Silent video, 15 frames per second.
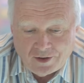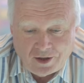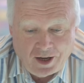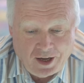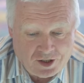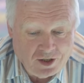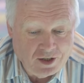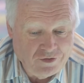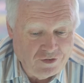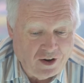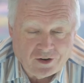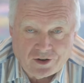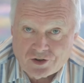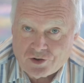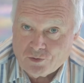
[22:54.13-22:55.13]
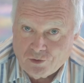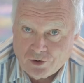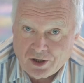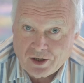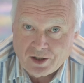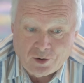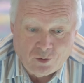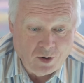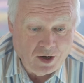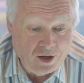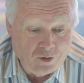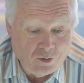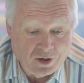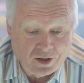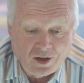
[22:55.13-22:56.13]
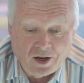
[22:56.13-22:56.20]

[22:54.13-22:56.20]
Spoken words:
they actually focus really well with